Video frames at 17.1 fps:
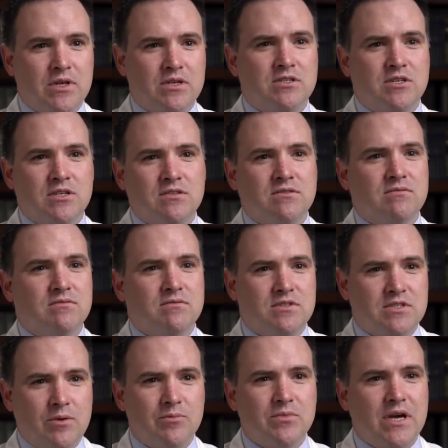that just
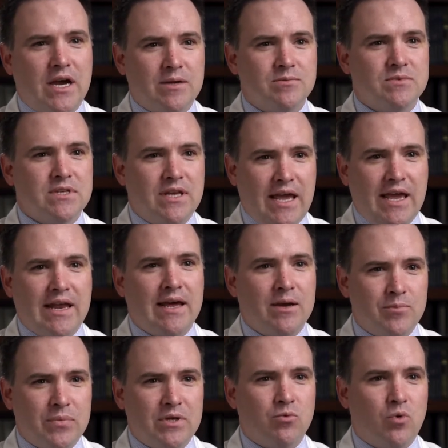sometimes
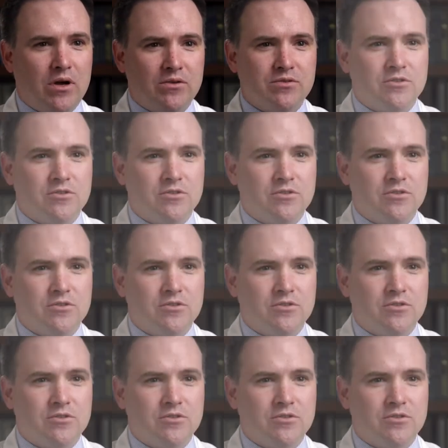cannot be well